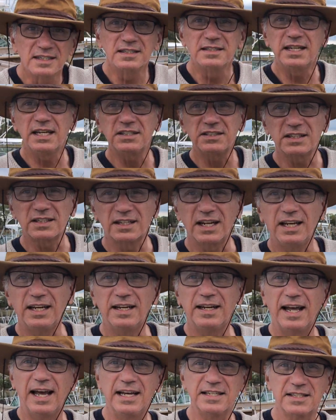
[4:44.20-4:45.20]

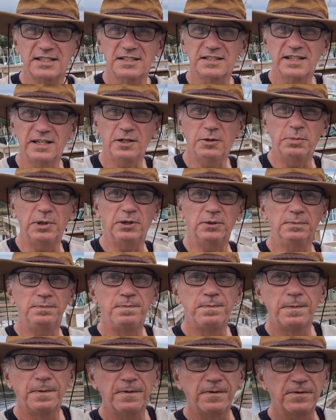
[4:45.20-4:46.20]
designated as a sailboat.
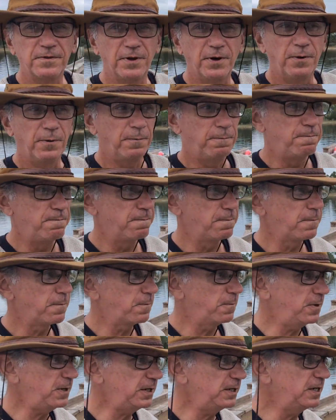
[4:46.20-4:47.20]
So
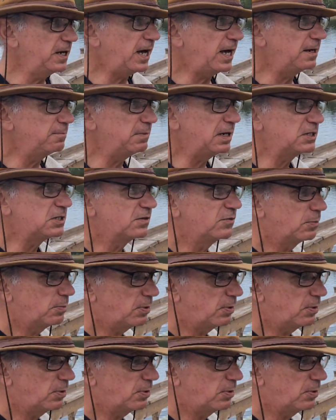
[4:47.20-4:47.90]
really not much of a